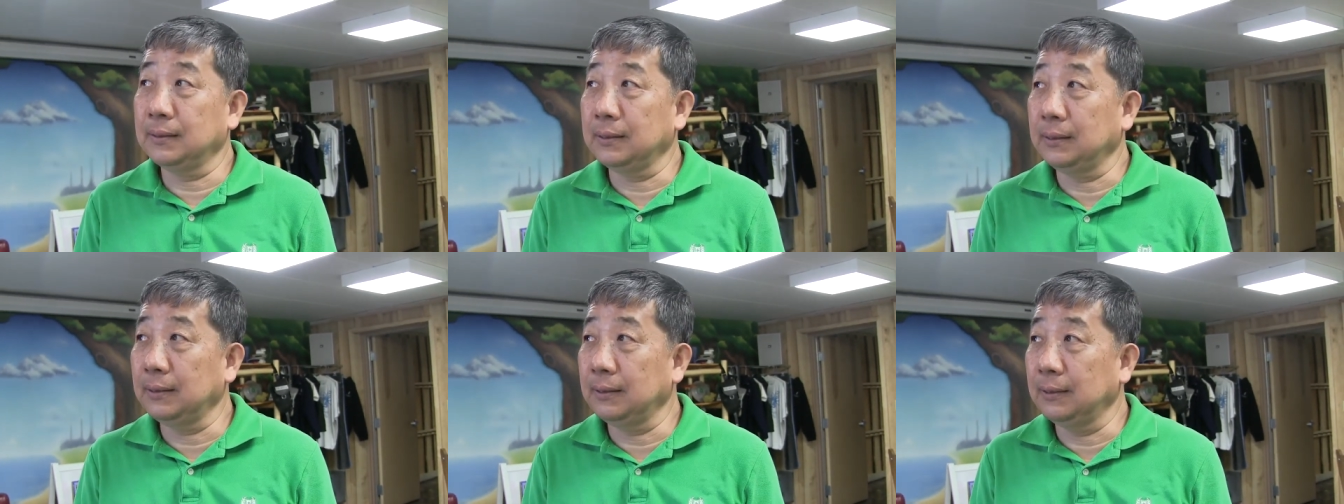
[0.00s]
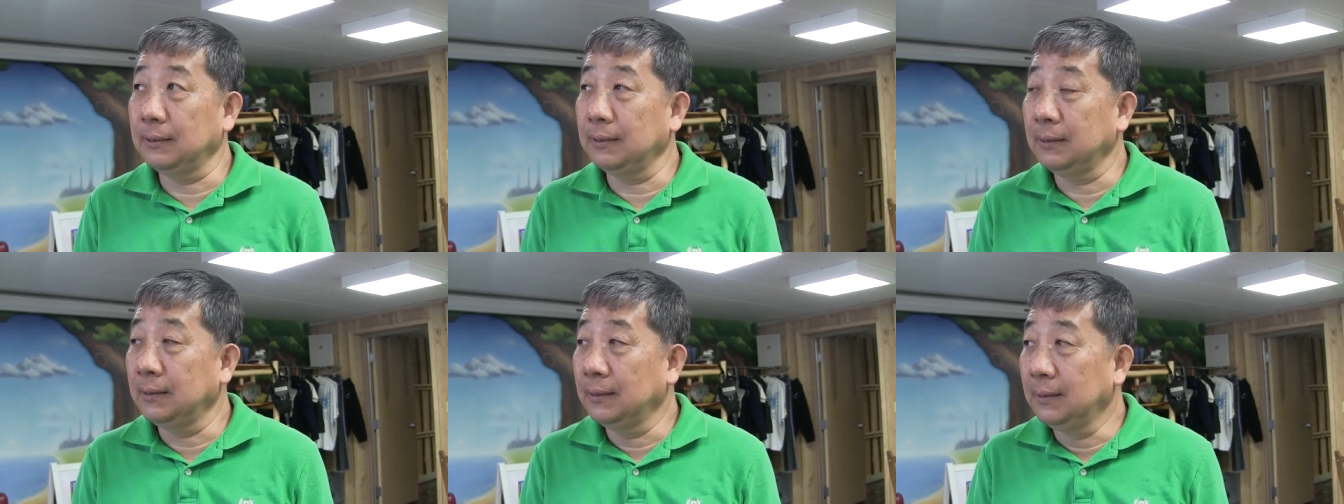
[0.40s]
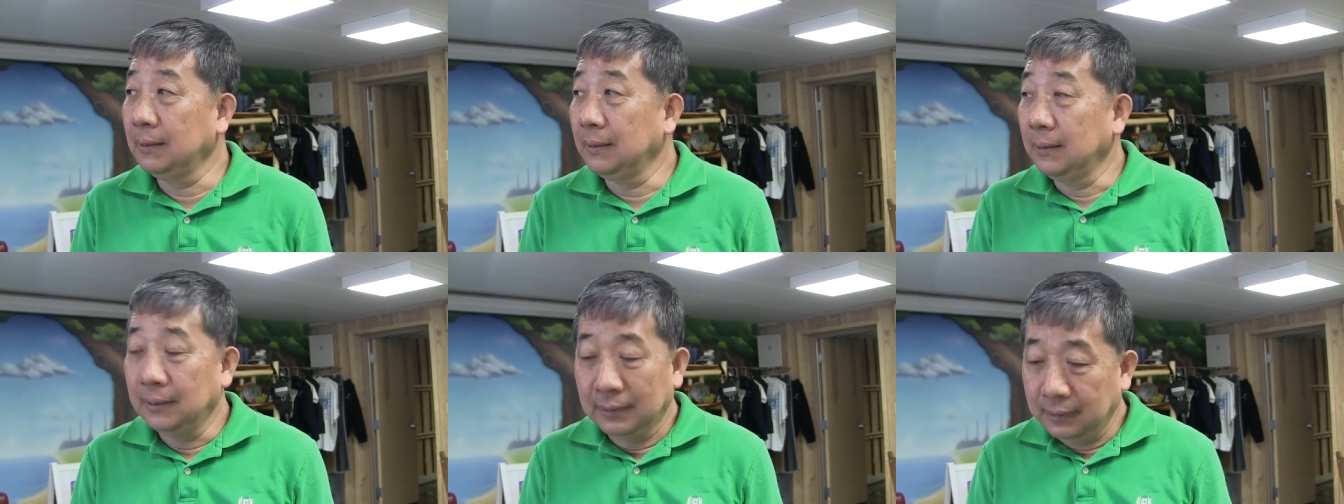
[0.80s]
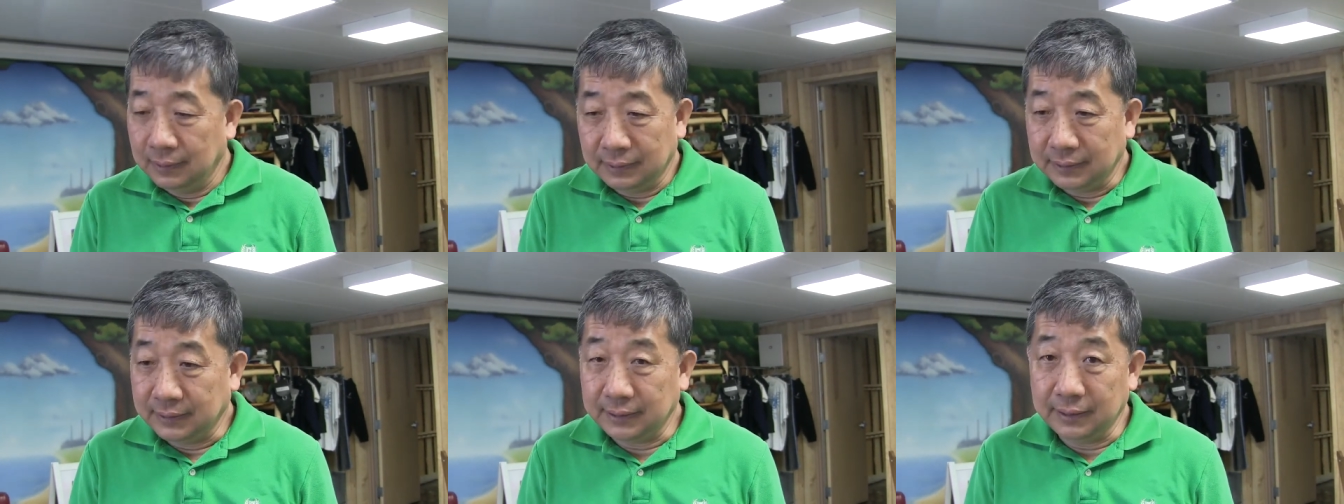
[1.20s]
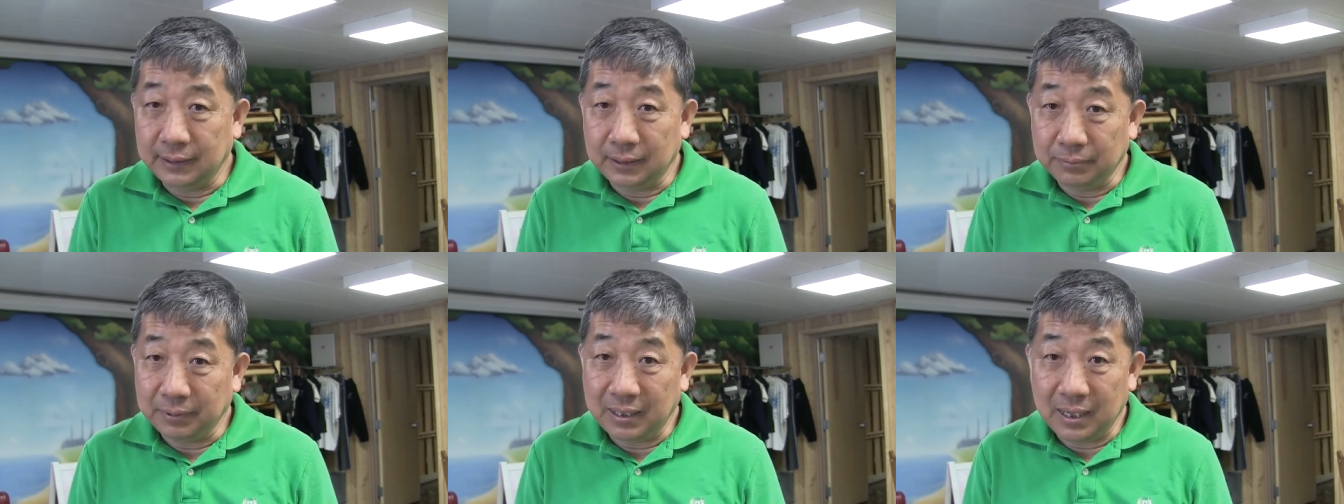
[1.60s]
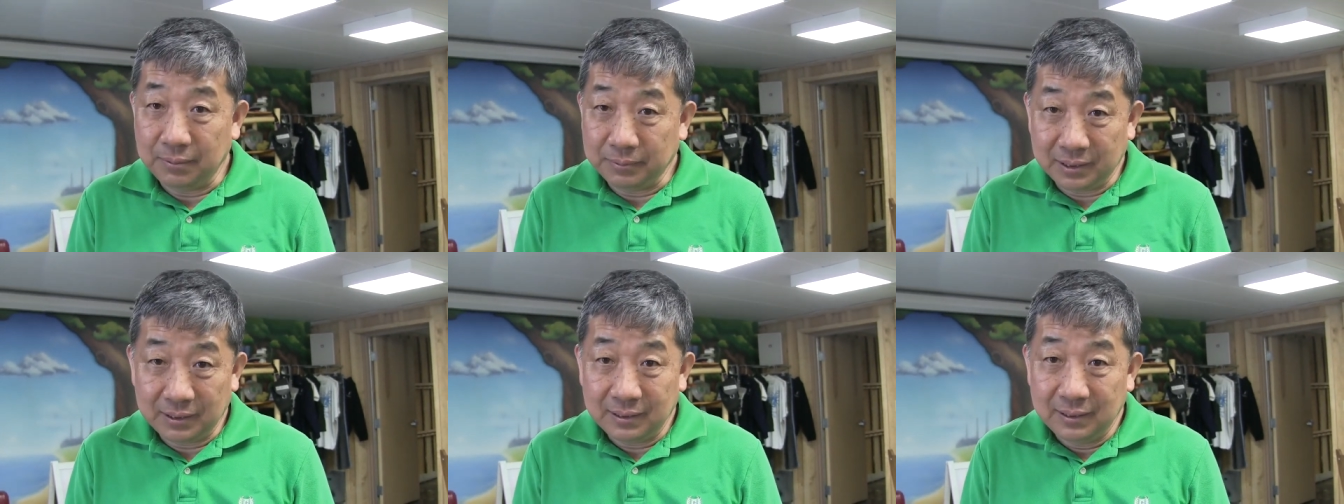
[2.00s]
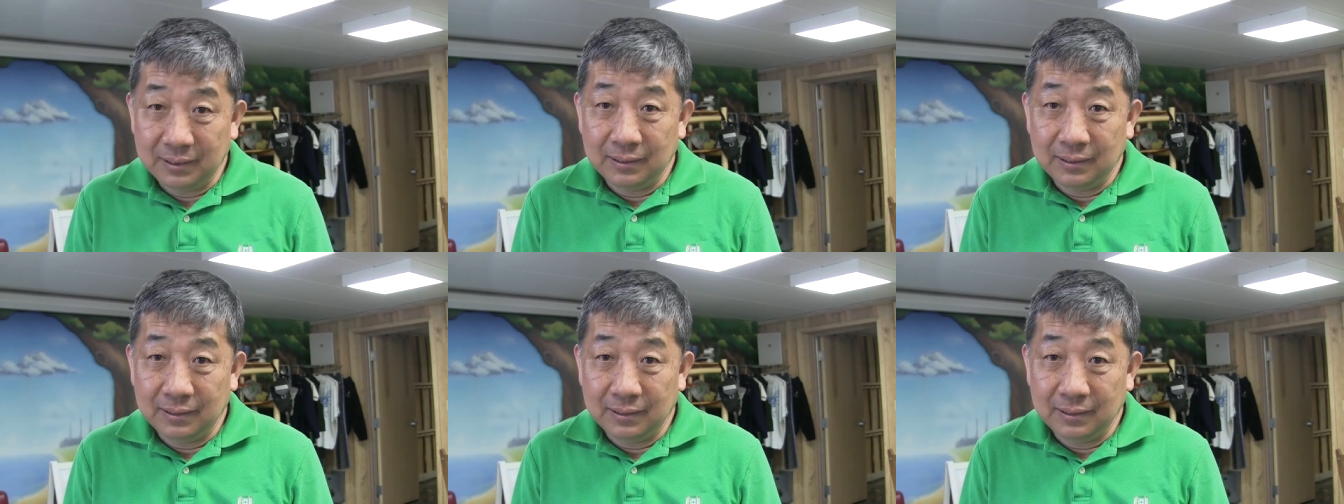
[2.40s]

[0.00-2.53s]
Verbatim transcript: the City of Hammond